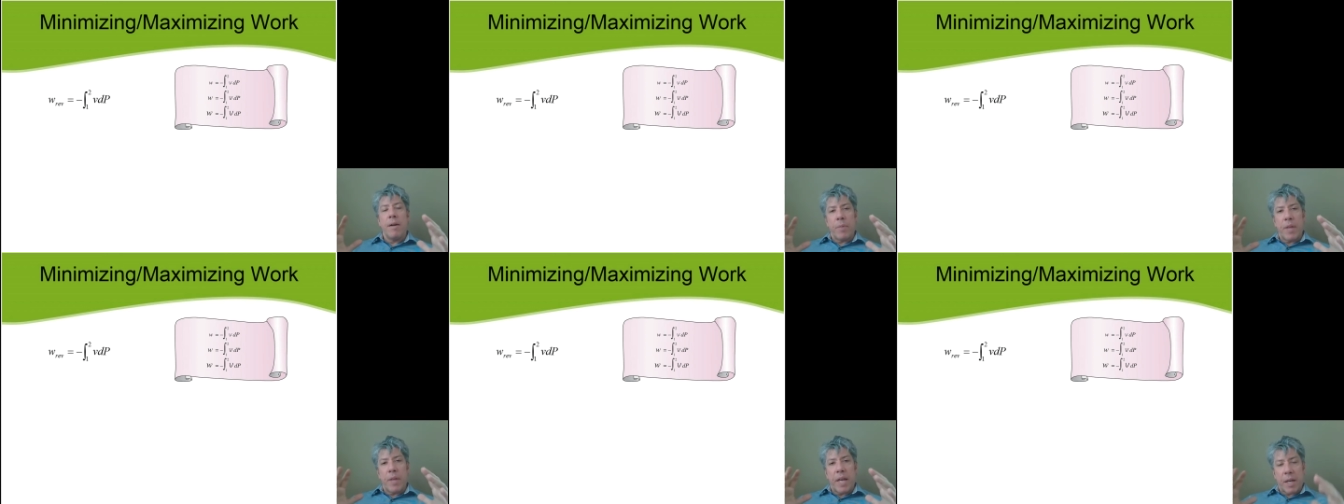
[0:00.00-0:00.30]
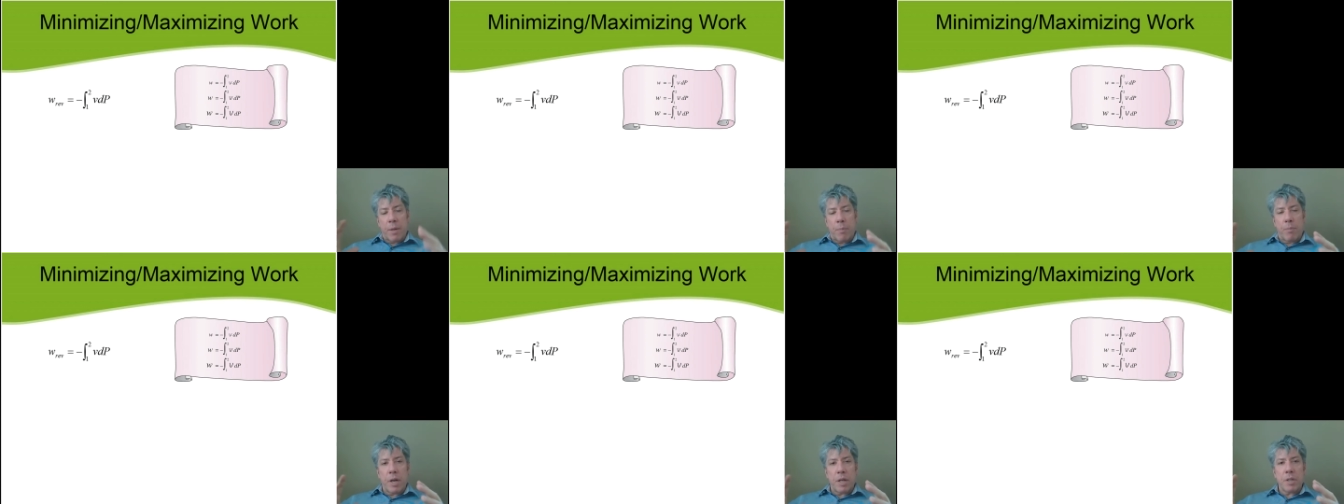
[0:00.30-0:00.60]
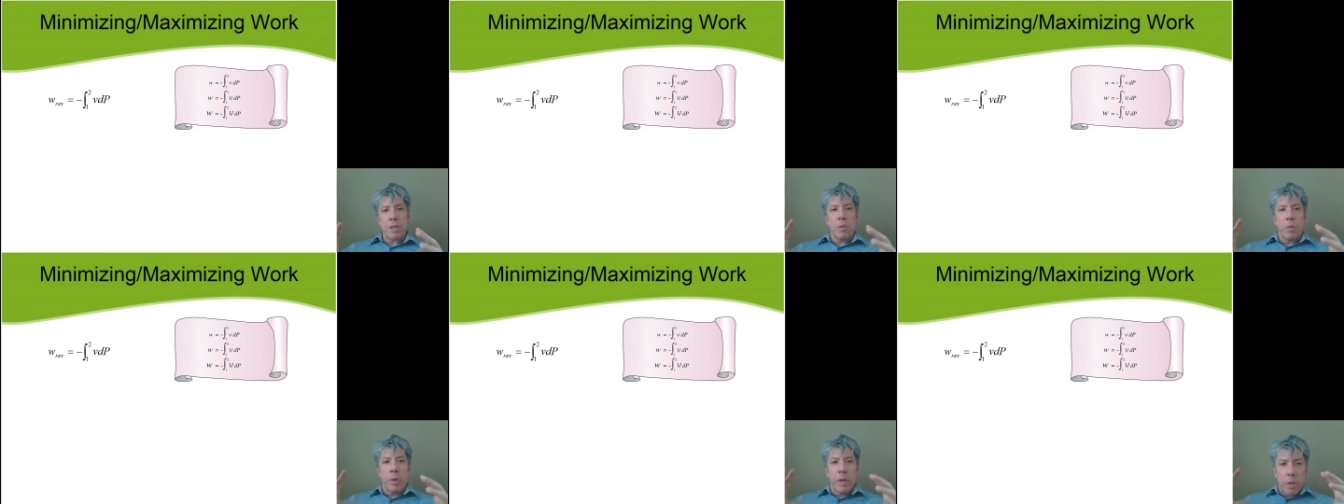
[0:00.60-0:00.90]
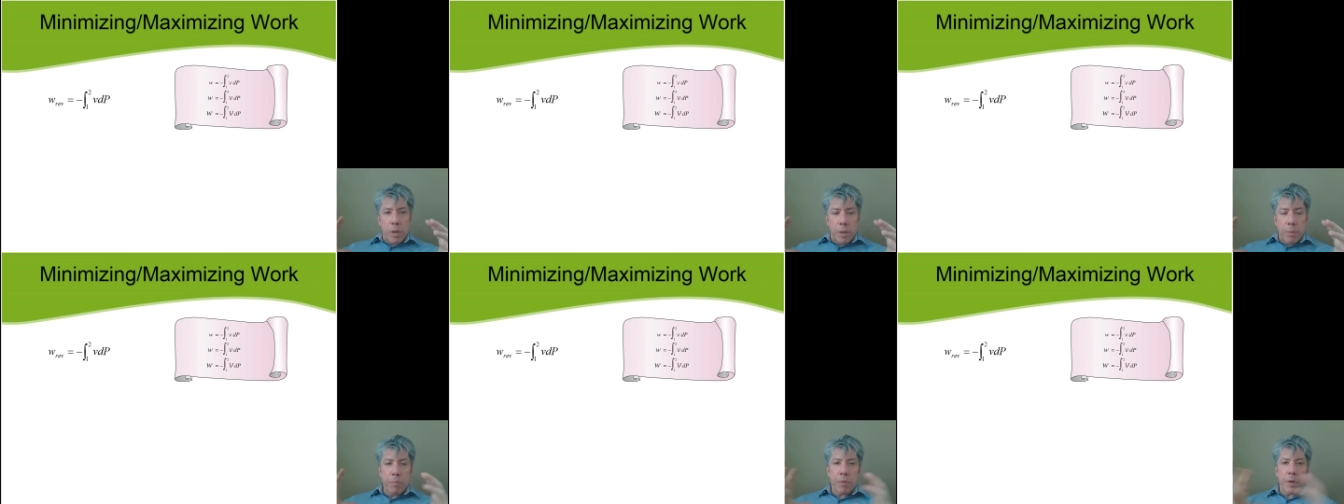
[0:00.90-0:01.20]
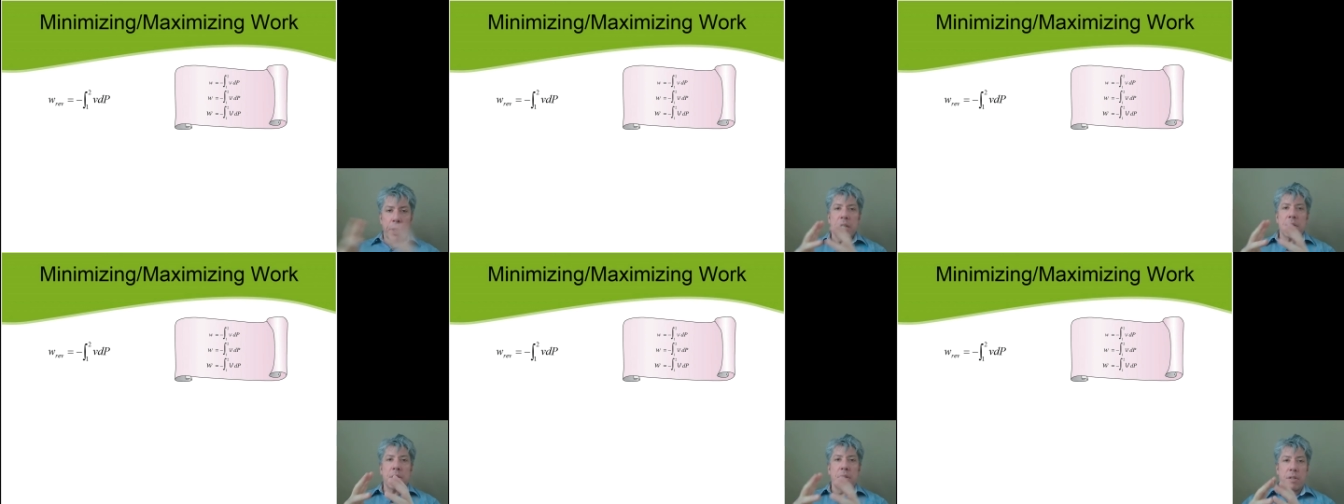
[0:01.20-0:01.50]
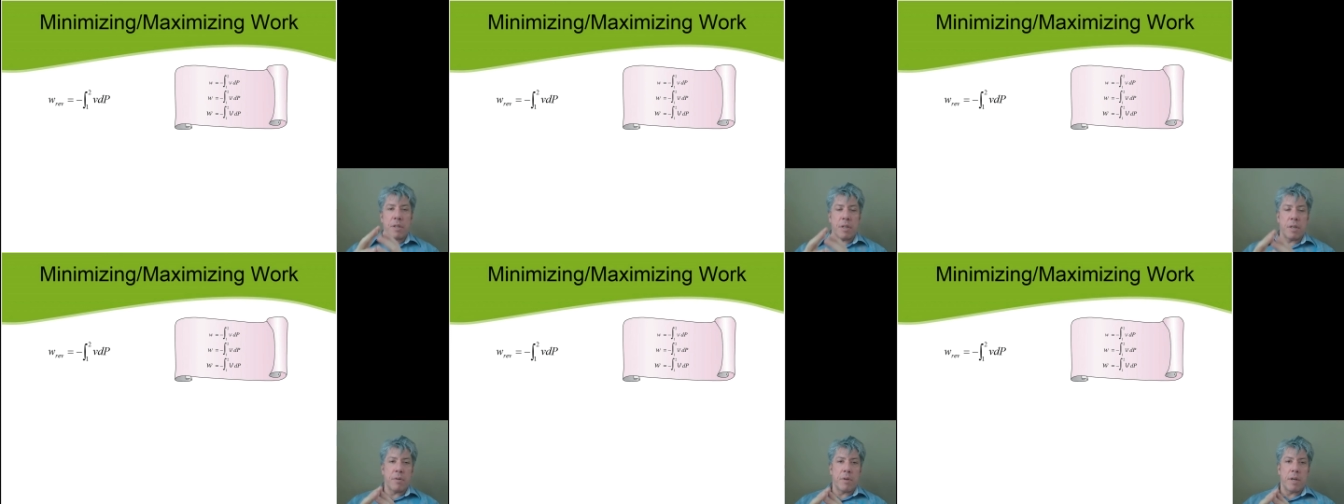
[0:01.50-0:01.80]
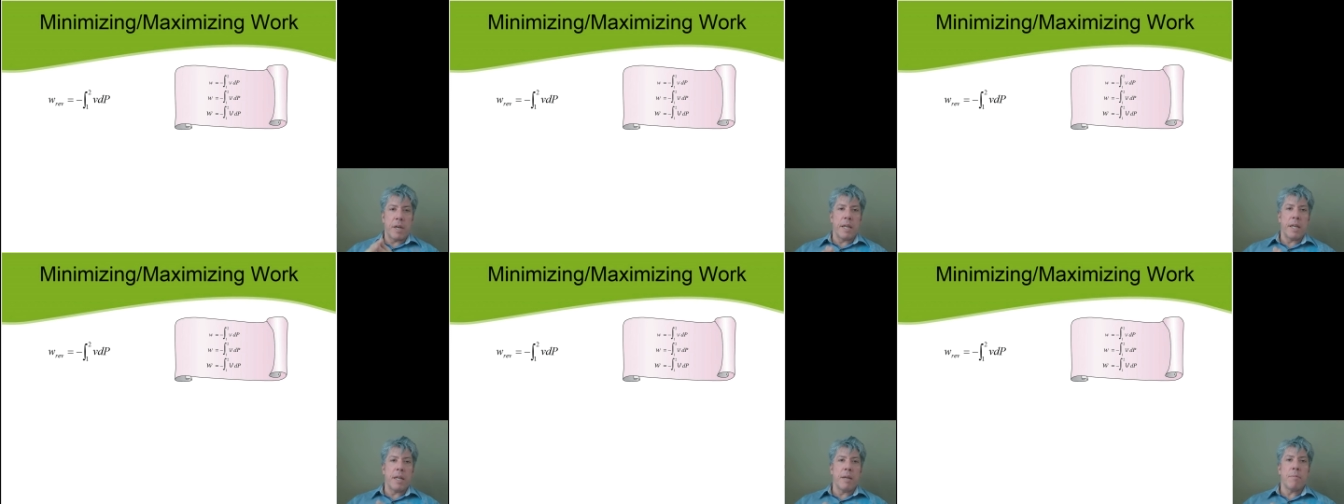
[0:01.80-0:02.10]
that compressor wheel compresses it,
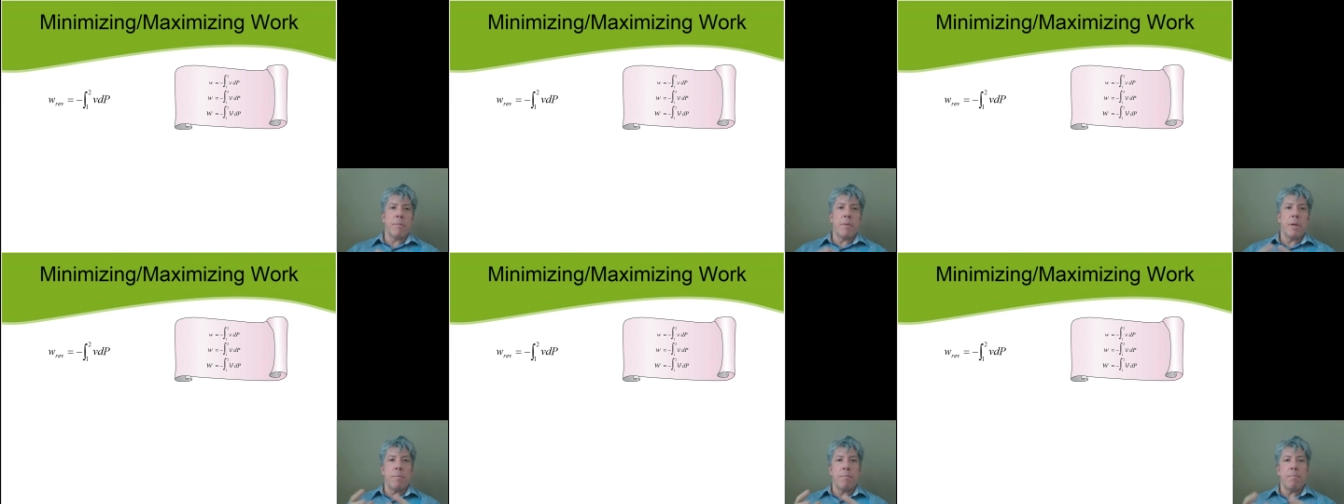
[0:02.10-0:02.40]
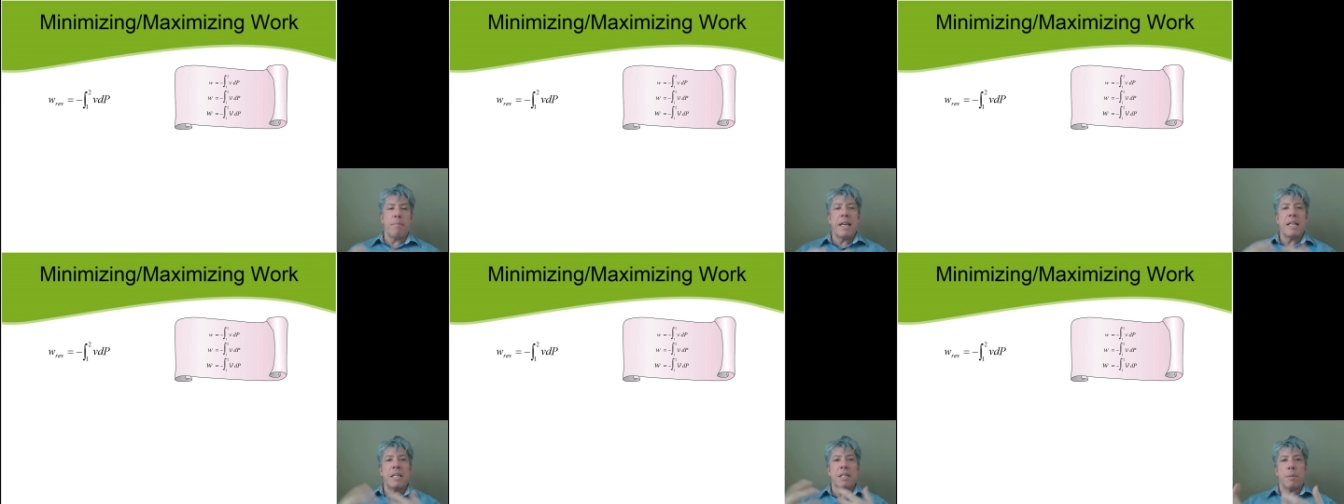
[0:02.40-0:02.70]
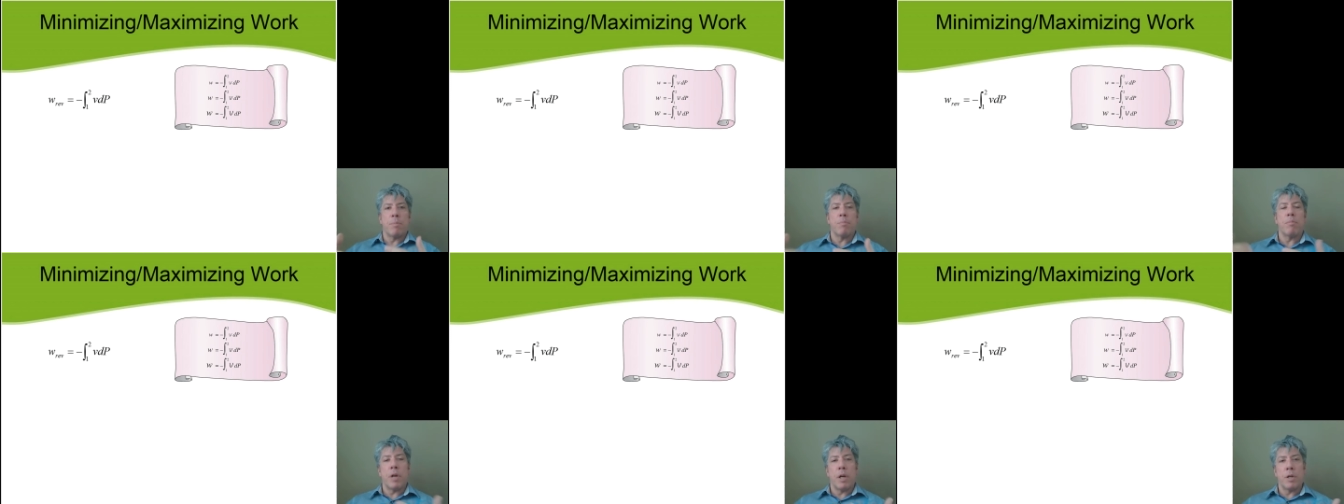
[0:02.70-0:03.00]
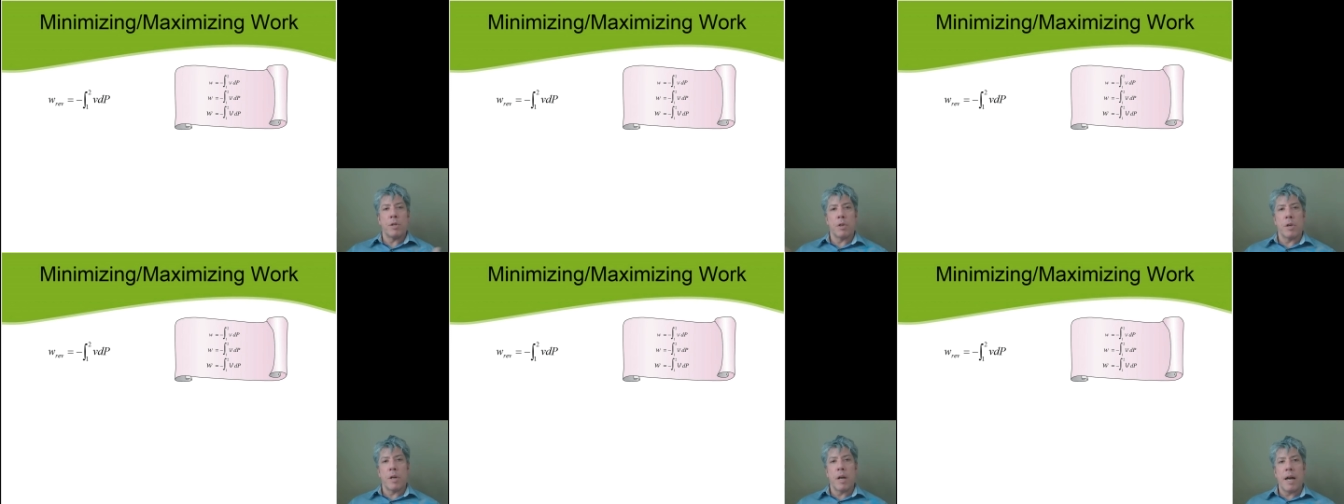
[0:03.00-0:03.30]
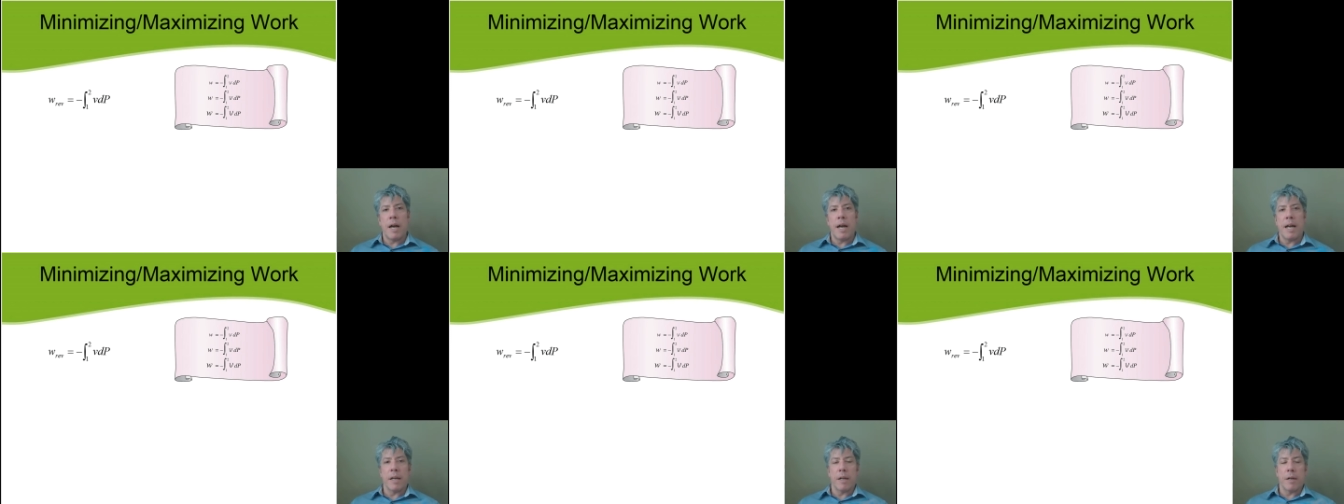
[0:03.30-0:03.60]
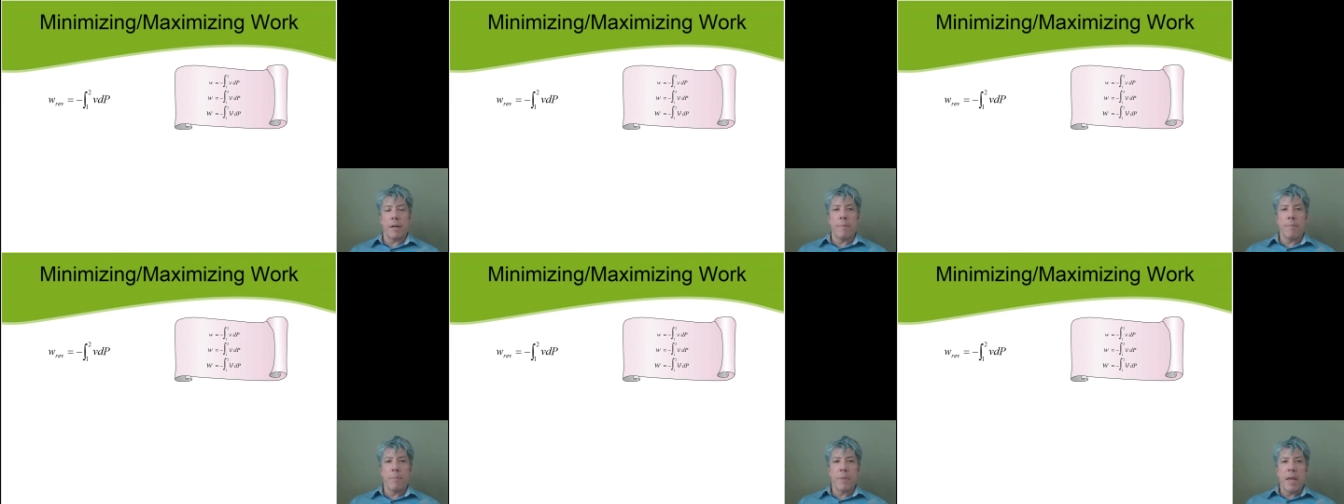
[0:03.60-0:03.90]
right? It, it makes the pressure higher.